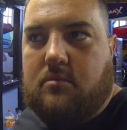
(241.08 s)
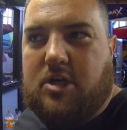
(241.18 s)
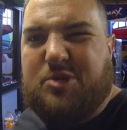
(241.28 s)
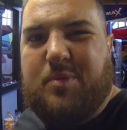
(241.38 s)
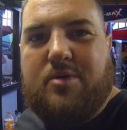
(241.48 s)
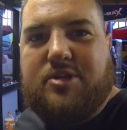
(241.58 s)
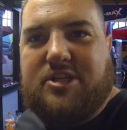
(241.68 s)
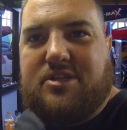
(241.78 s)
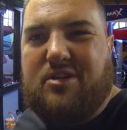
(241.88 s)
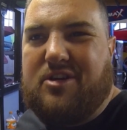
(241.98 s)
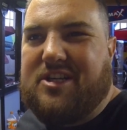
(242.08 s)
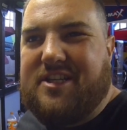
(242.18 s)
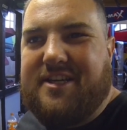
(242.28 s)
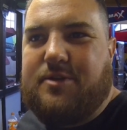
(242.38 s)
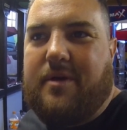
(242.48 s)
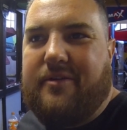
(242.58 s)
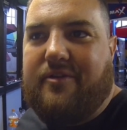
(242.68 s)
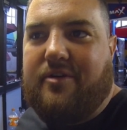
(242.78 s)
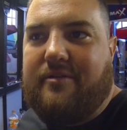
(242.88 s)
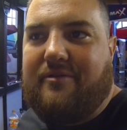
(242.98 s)
I suppose it's like a
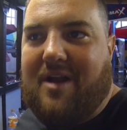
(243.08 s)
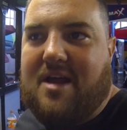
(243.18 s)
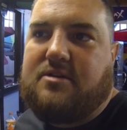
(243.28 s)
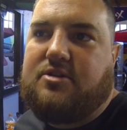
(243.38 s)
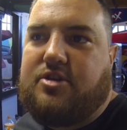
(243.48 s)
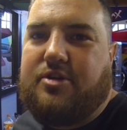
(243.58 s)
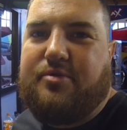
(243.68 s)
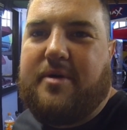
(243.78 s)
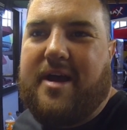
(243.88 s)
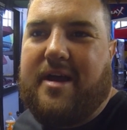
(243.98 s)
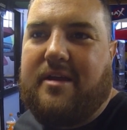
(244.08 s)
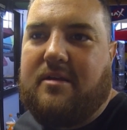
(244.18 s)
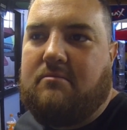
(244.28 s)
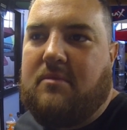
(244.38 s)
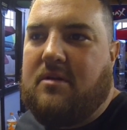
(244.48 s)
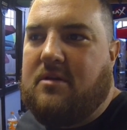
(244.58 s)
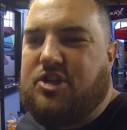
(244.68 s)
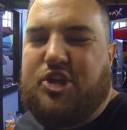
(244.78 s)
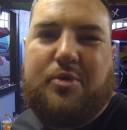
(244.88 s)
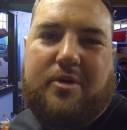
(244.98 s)
T25 flange to a
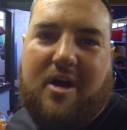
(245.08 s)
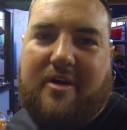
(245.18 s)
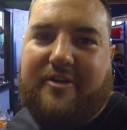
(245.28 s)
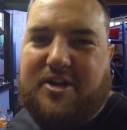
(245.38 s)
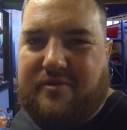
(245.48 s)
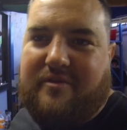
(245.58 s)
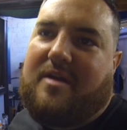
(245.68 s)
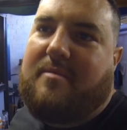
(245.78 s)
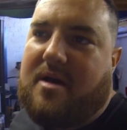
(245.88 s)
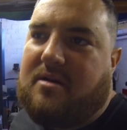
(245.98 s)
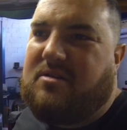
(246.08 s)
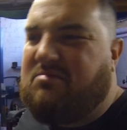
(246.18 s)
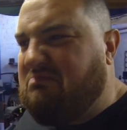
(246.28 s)
2.5 inch Vband.